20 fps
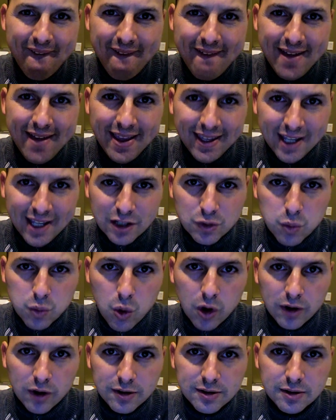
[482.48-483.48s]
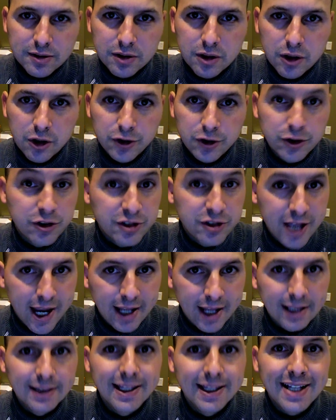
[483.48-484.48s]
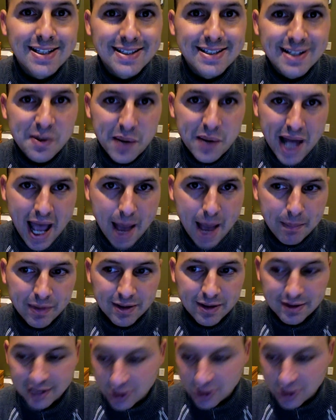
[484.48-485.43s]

it gets worse because you're saying, let's see what happens.